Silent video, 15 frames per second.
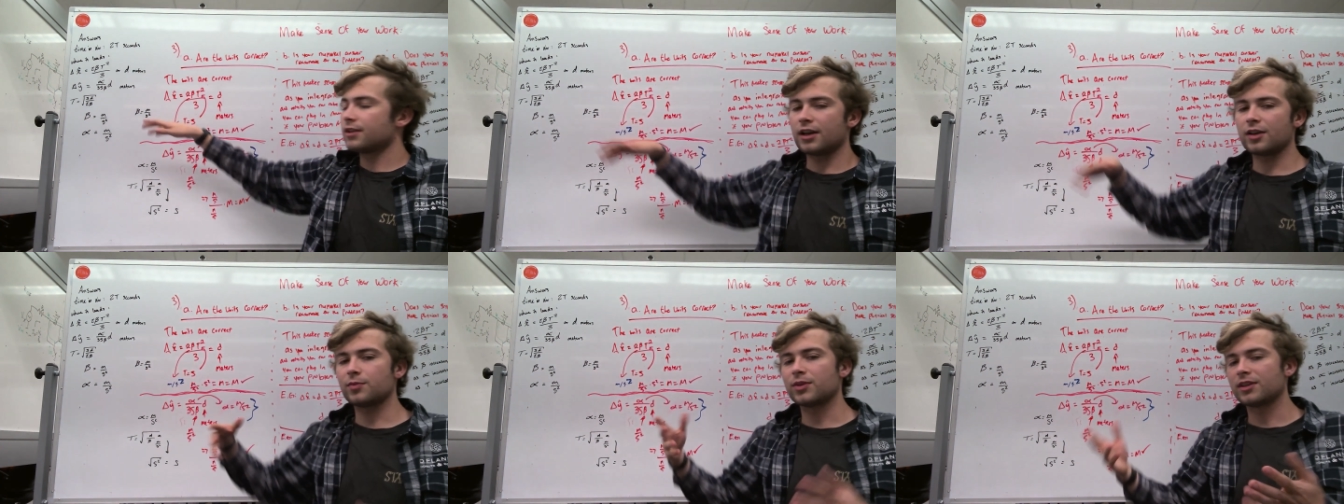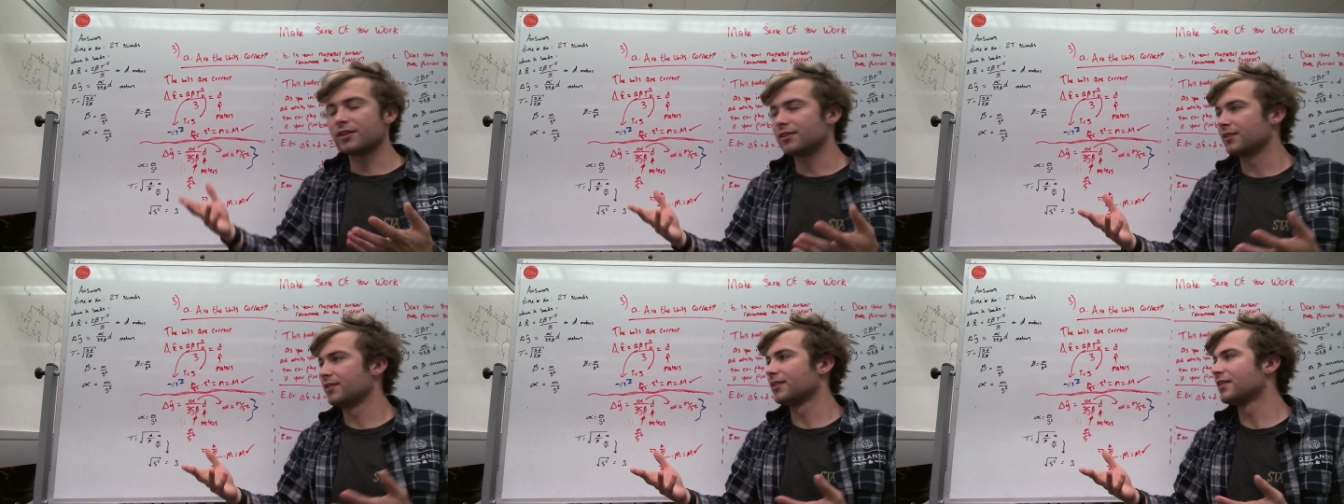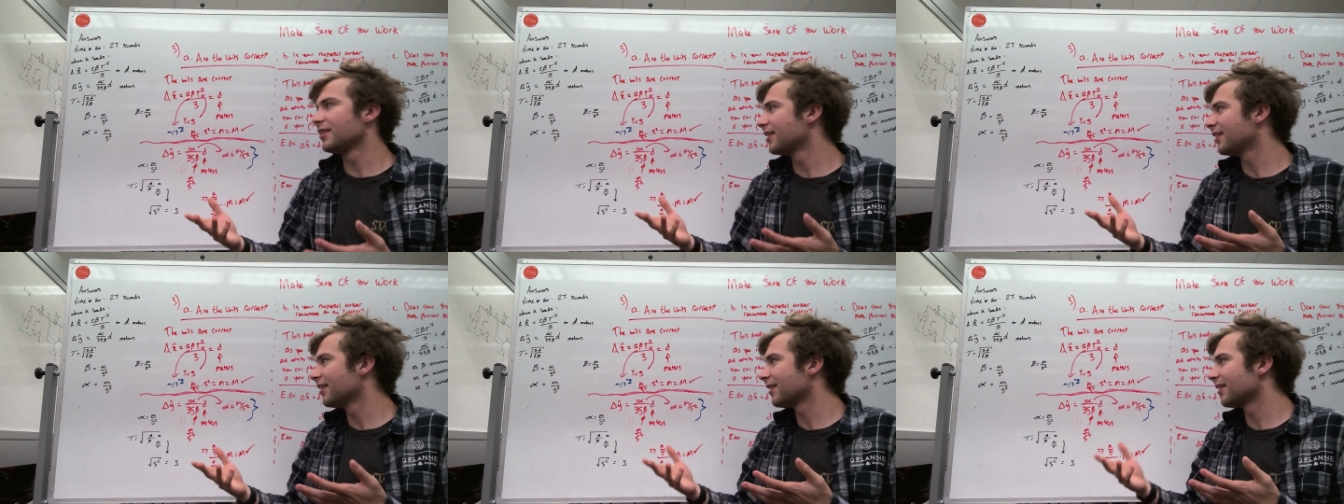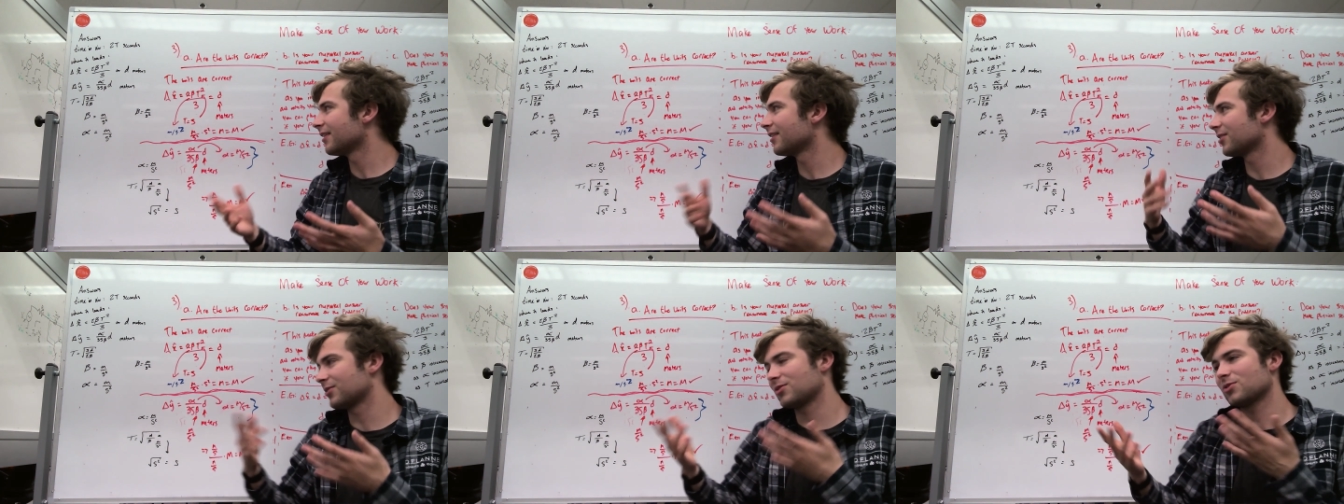I mean,
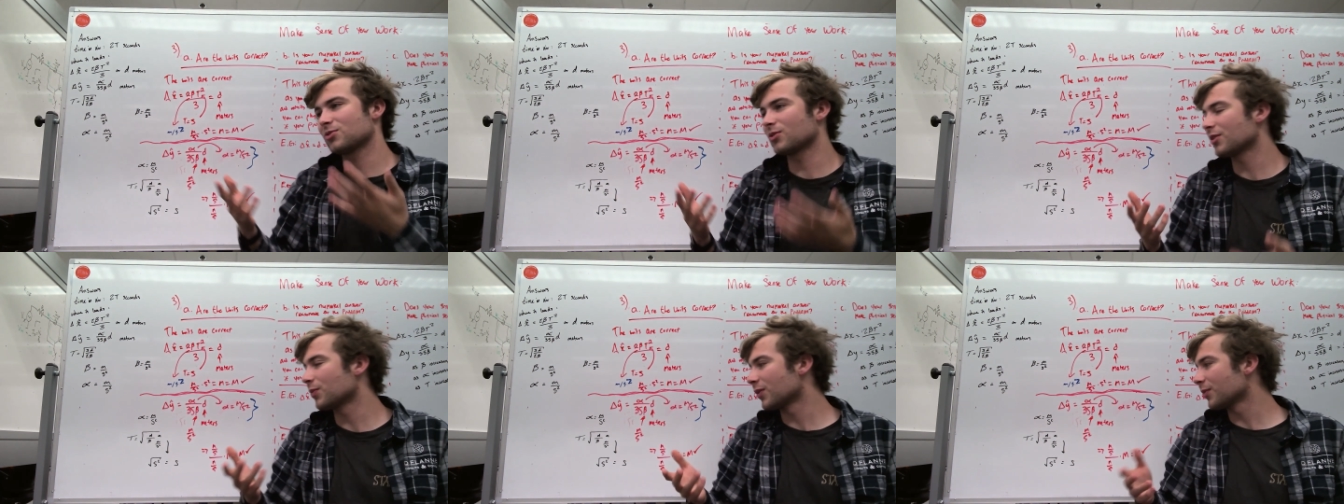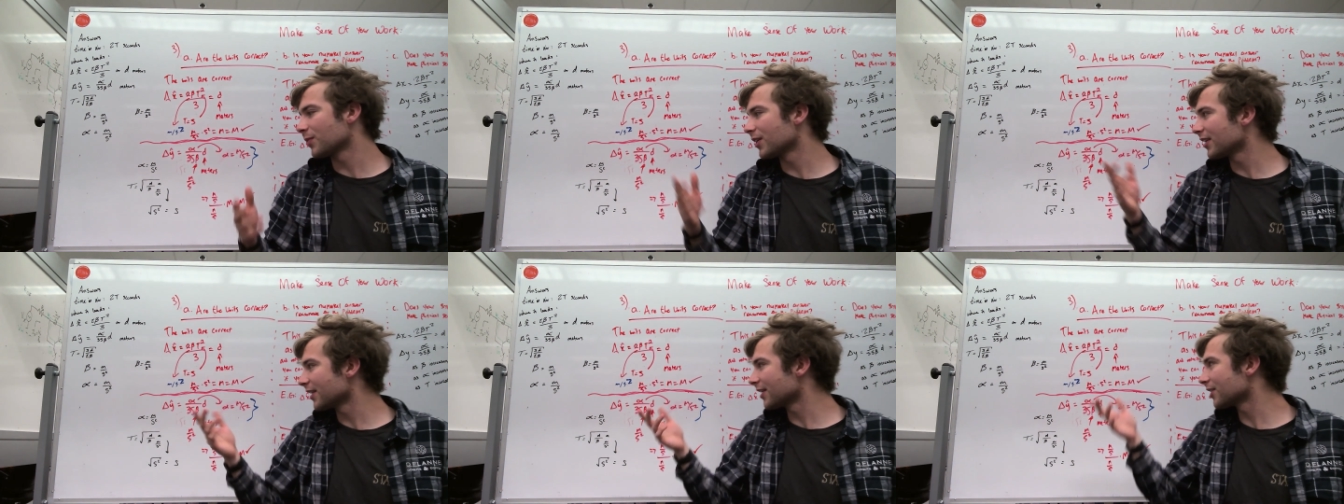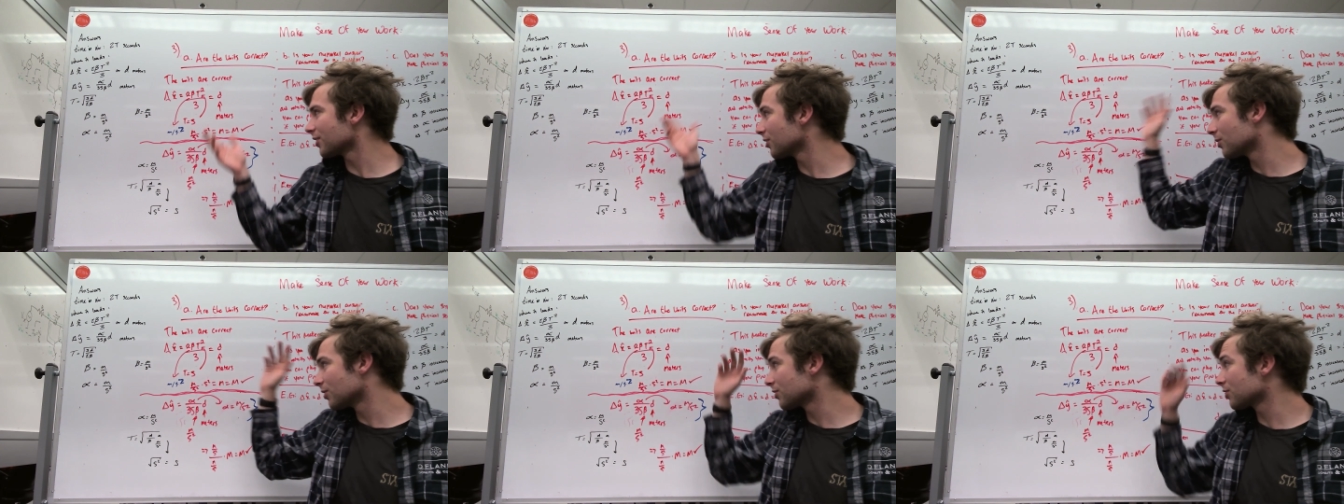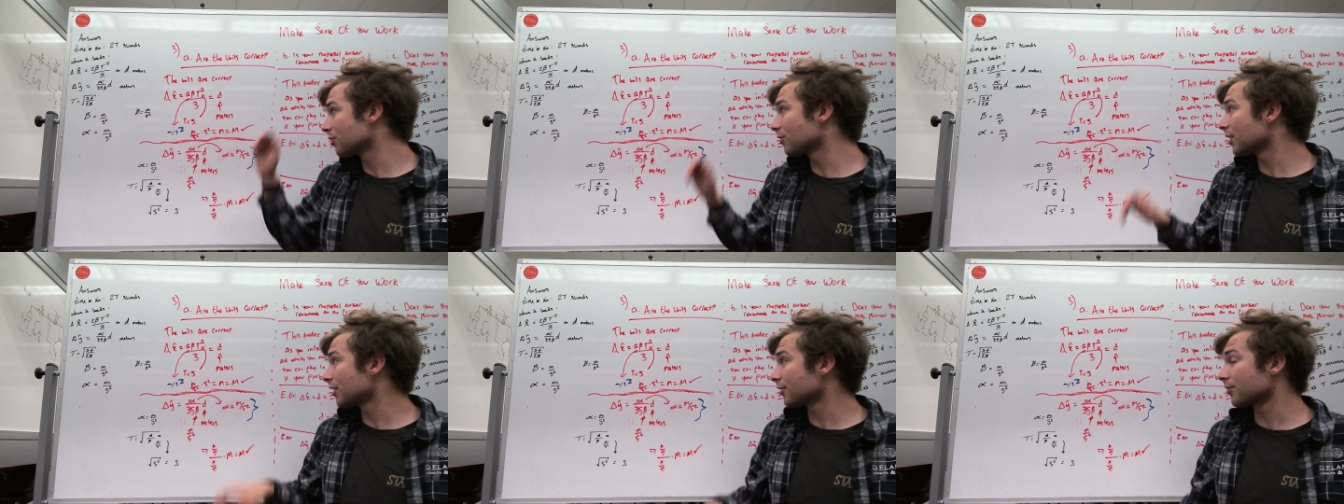there's only one way to get the units
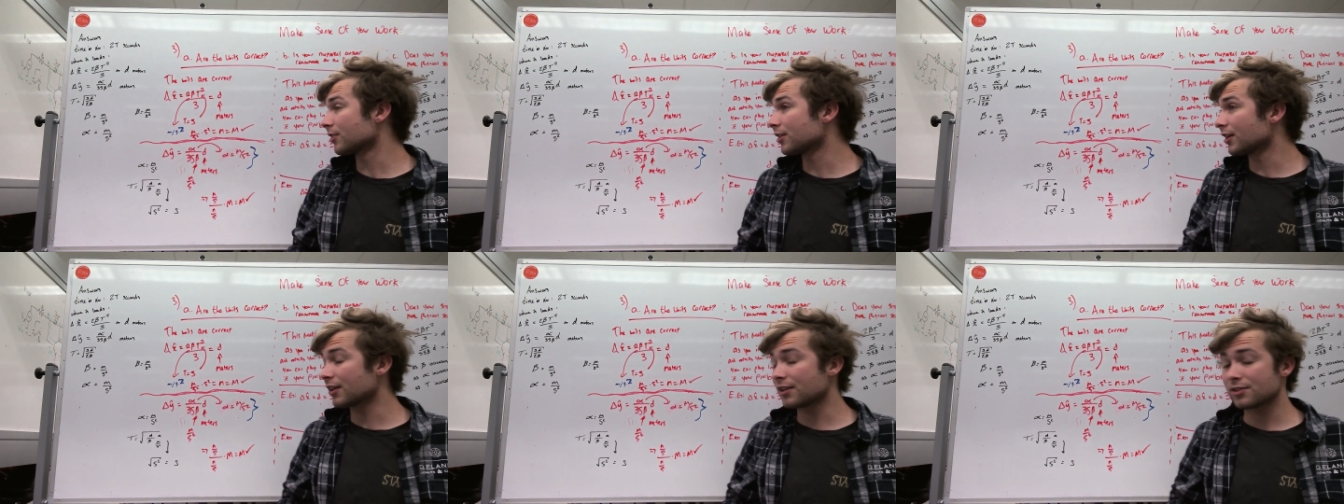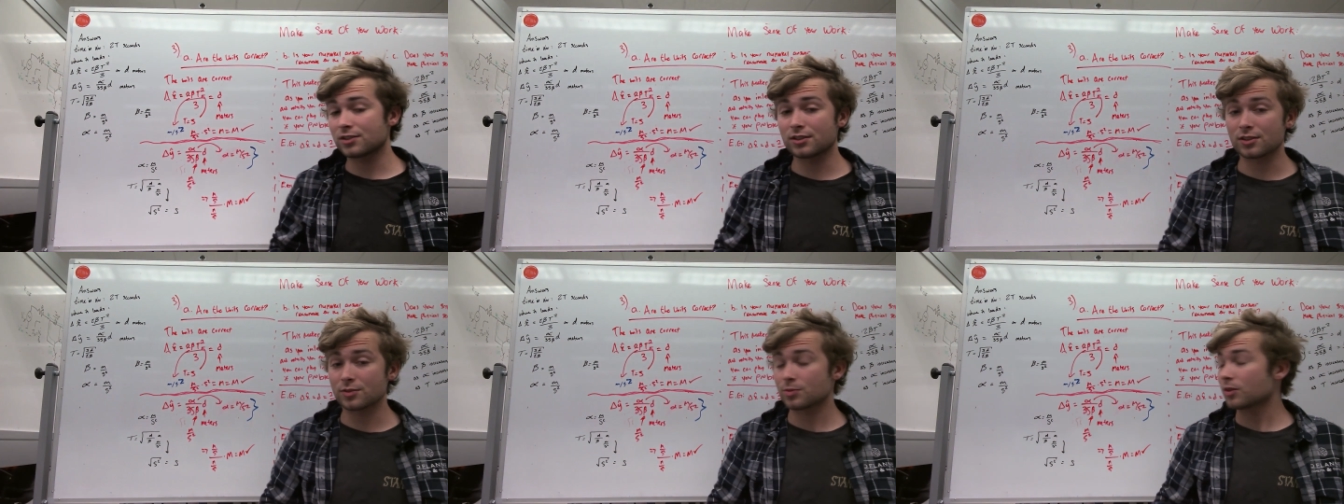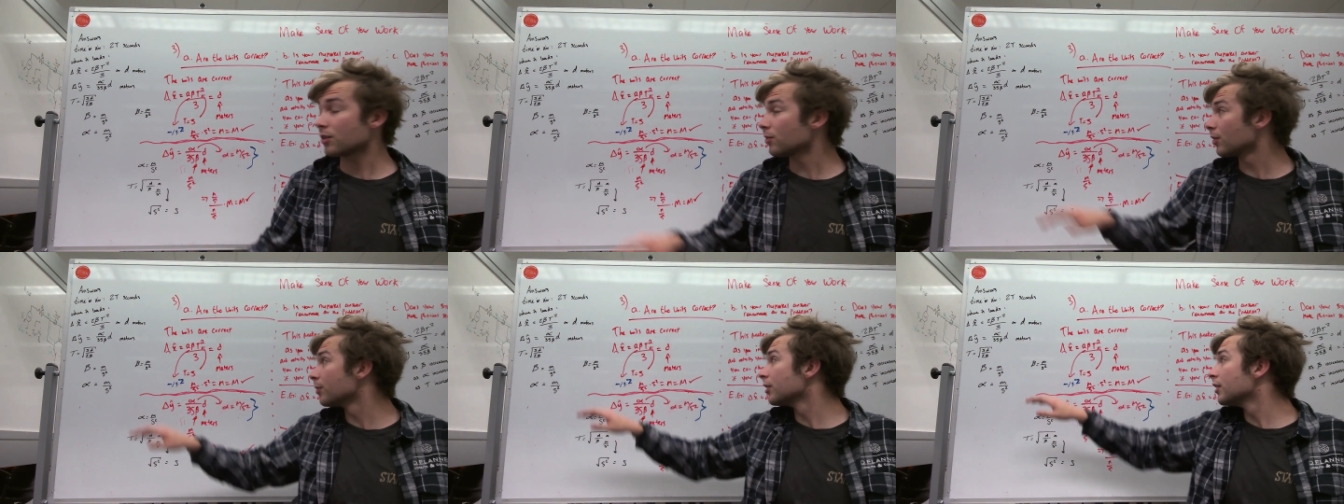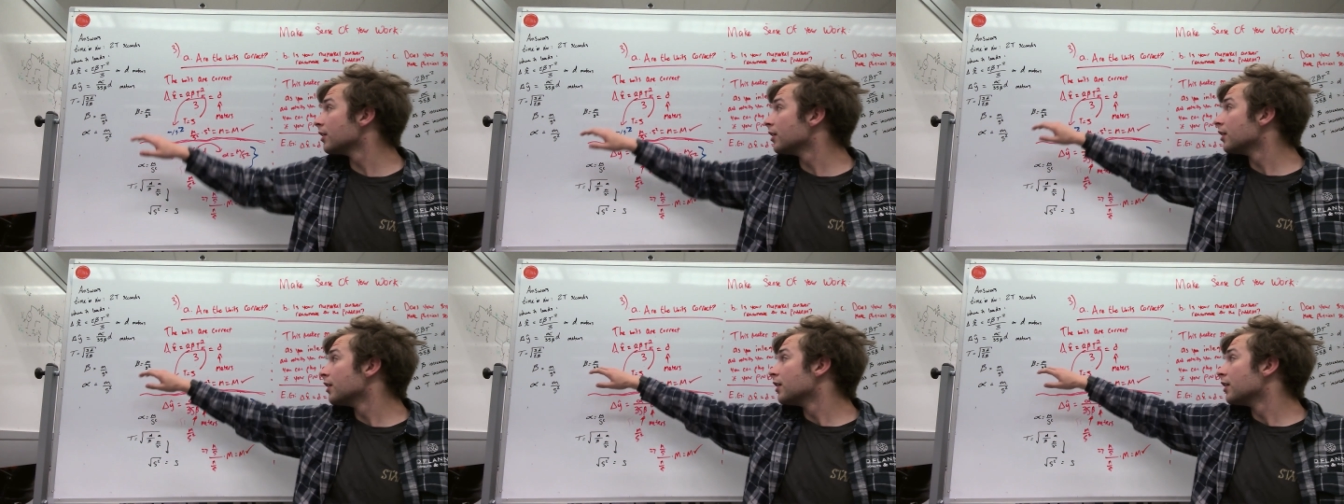correct, really, I guess, on this problem.